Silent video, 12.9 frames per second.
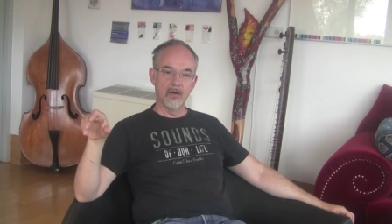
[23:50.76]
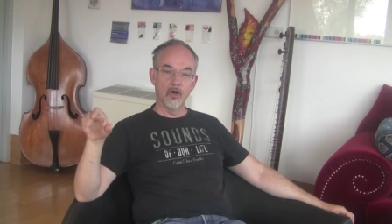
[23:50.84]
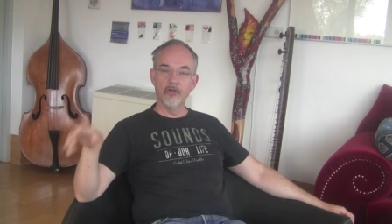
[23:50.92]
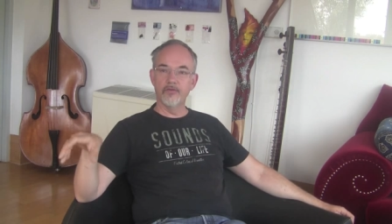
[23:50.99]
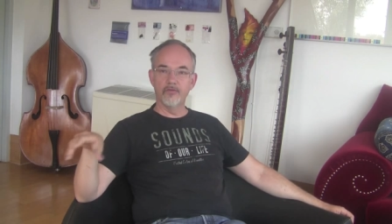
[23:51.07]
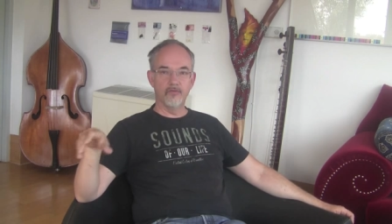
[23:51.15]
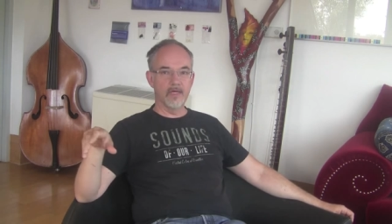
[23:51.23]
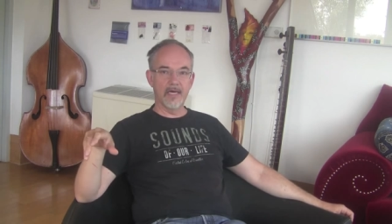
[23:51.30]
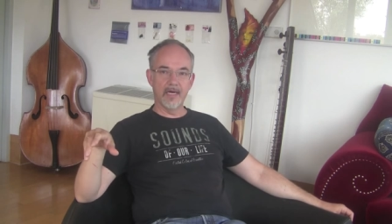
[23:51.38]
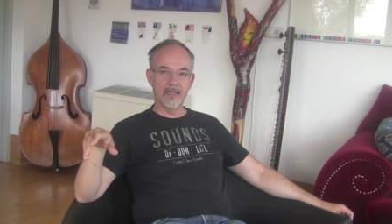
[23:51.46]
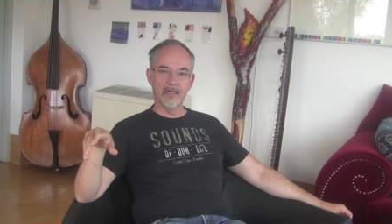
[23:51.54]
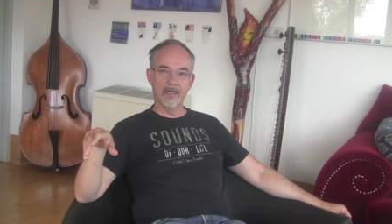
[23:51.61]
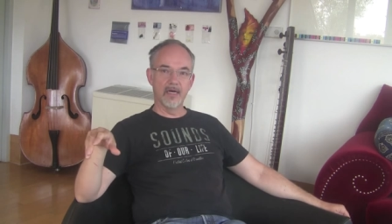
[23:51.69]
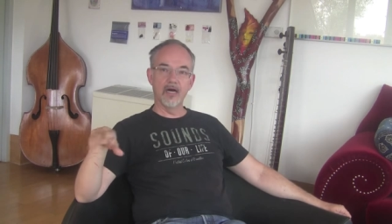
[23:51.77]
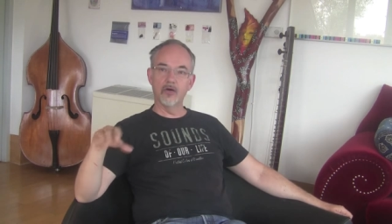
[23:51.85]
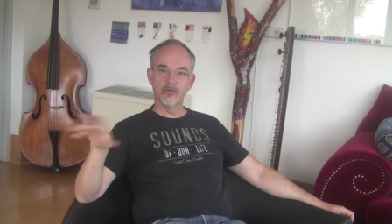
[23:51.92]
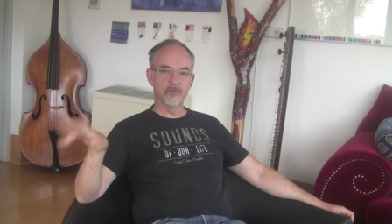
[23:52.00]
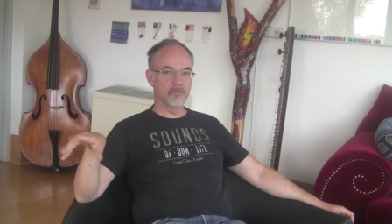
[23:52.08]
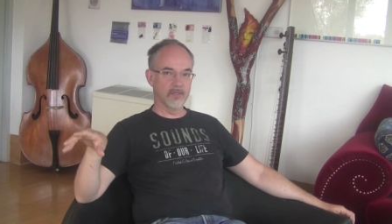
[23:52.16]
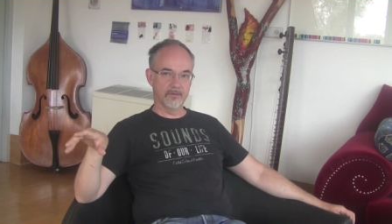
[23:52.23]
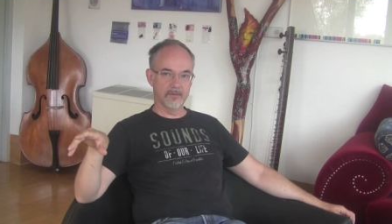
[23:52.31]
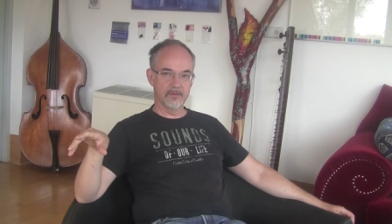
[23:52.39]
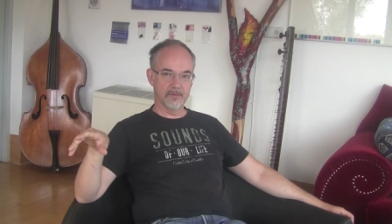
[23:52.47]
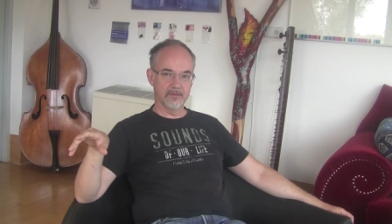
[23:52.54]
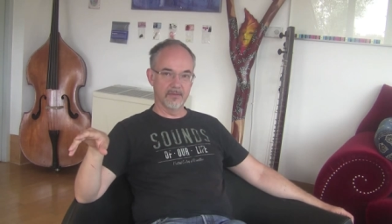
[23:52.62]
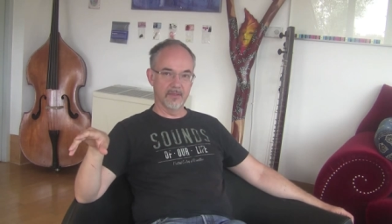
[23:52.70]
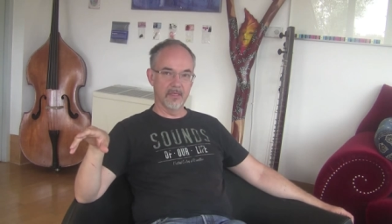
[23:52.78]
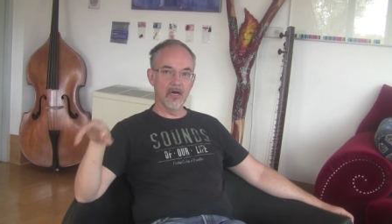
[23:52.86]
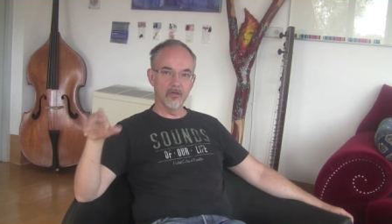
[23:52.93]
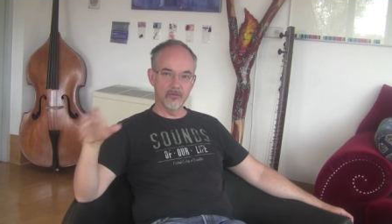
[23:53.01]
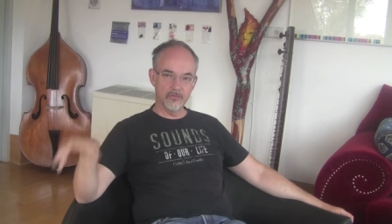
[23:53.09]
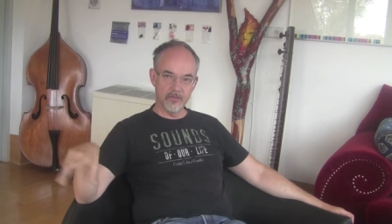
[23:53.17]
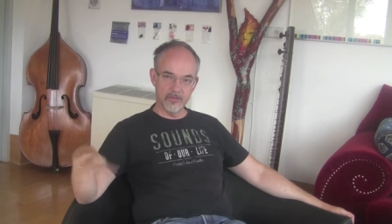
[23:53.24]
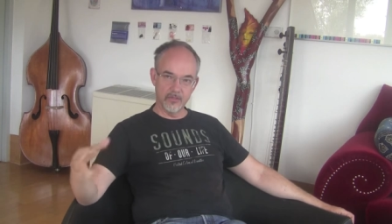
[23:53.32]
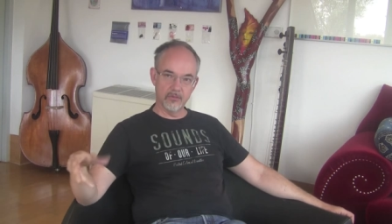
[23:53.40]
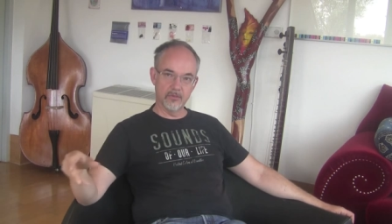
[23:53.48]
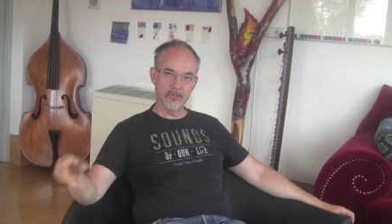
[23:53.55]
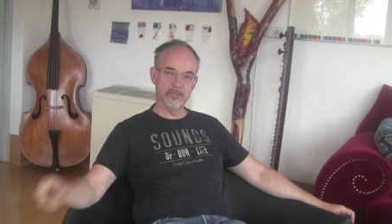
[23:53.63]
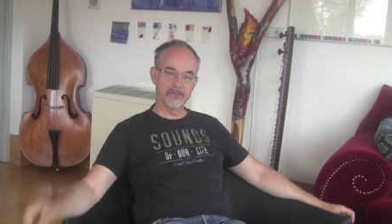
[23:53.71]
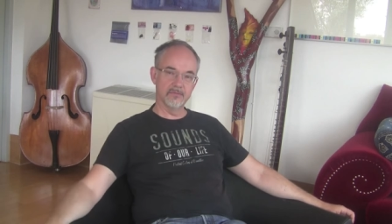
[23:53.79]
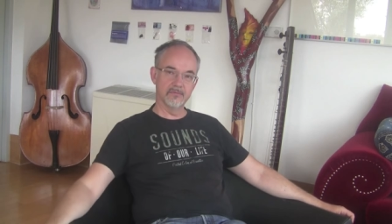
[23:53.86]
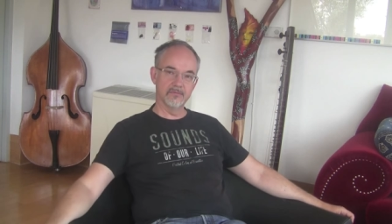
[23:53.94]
on the fly out of nothing, out of the situation.